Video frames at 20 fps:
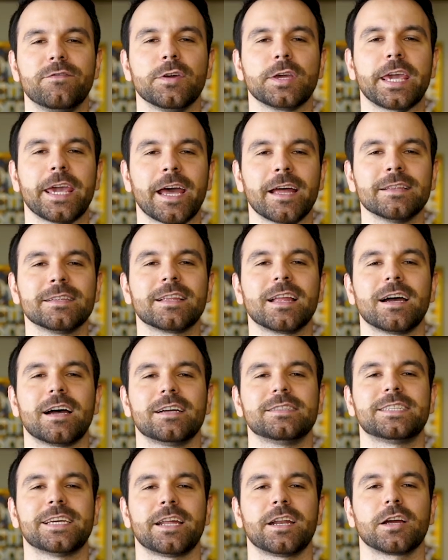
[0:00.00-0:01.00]
If you can't
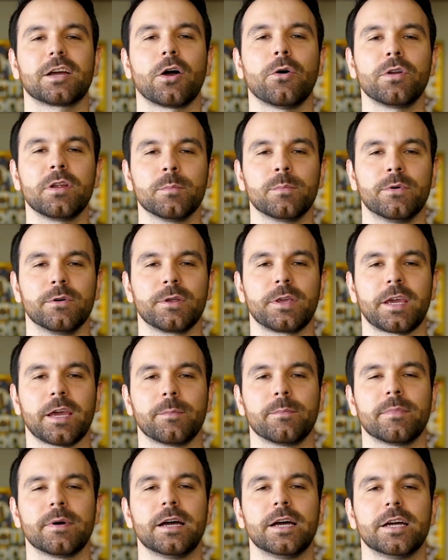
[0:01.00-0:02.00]
attend a coding
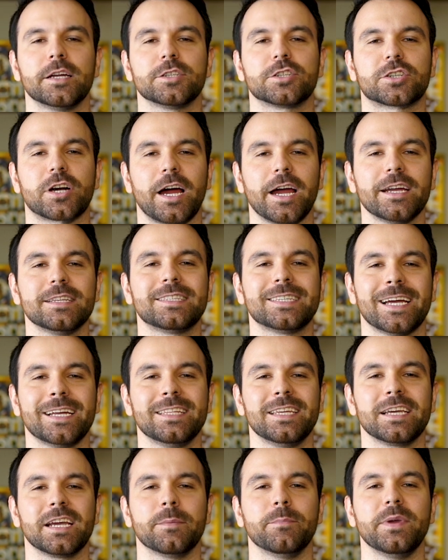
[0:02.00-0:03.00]
bootcamp, try
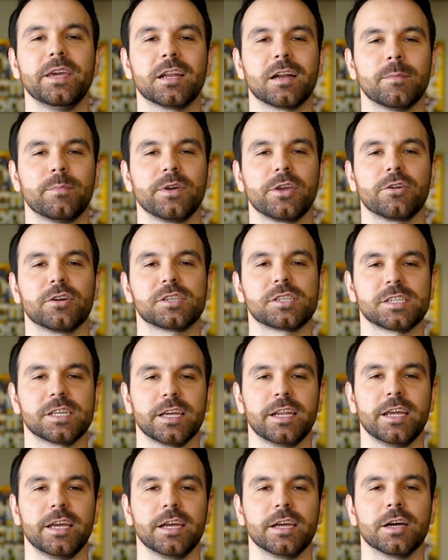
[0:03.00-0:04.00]
attending a meetup in your
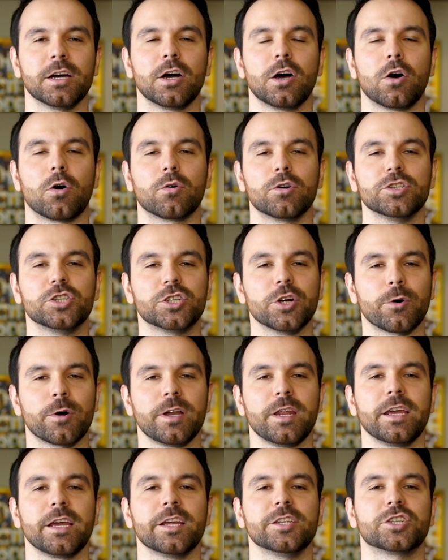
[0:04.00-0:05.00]
city or
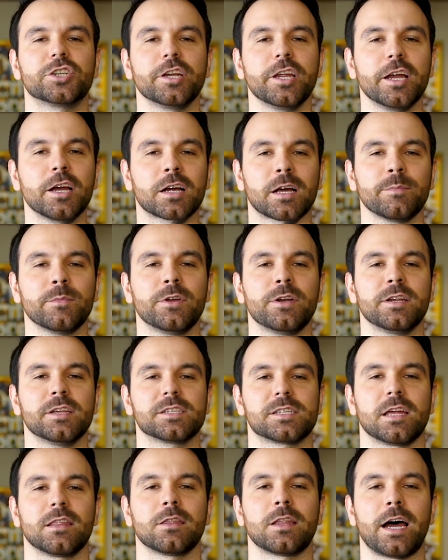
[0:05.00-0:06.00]
joining engineering
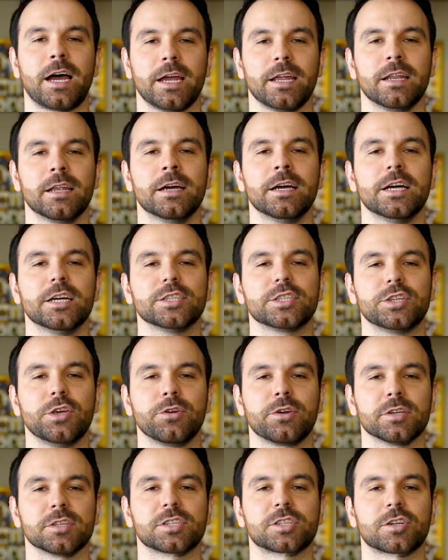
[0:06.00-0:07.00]
communities online so
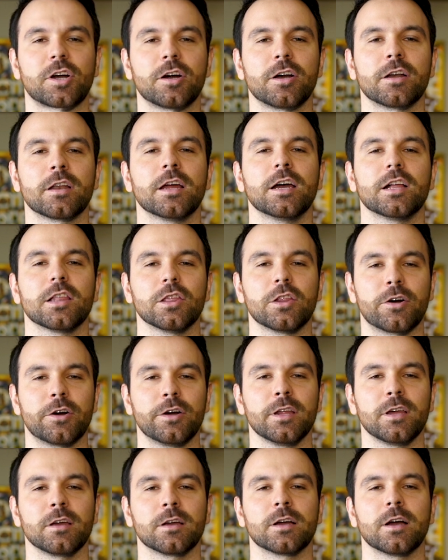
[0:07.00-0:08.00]
you could start
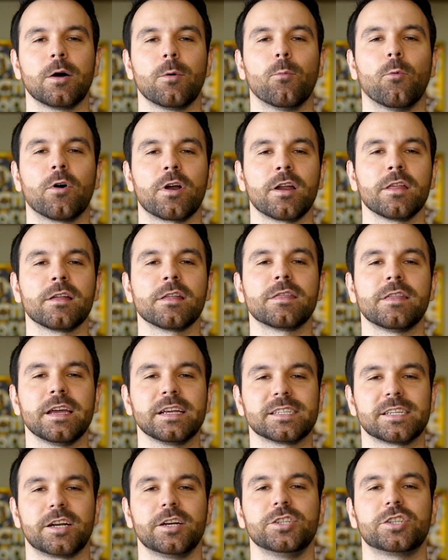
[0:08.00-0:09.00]
learning what are the
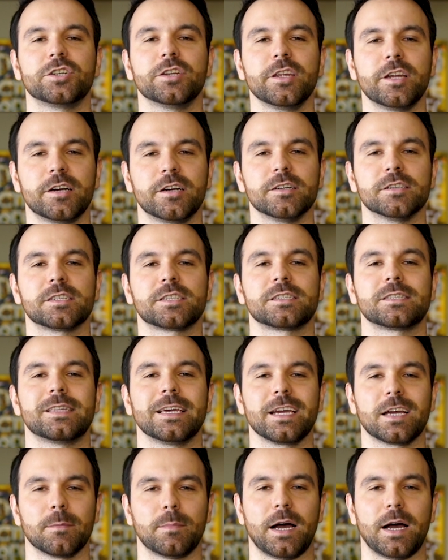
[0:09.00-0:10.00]
things that engineers think